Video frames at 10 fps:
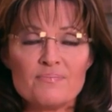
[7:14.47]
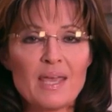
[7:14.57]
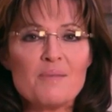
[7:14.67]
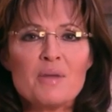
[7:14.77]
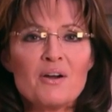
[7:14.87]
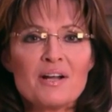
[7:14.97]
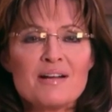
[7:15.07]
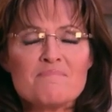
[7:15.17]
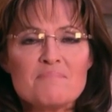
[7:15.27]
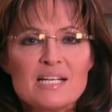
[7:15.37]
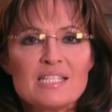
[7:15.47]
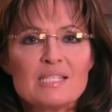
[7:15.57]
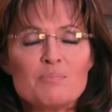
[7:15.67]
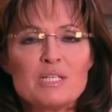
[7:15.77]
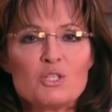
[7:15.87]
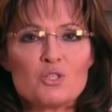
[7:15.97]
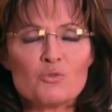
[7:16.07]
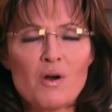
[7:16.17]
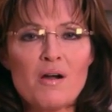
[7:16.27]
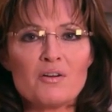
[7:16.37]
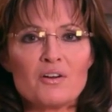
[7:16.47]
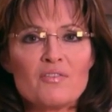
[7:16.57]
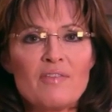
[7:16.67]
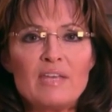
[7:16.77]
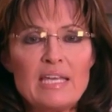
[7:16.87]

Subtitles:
America must be stronger than the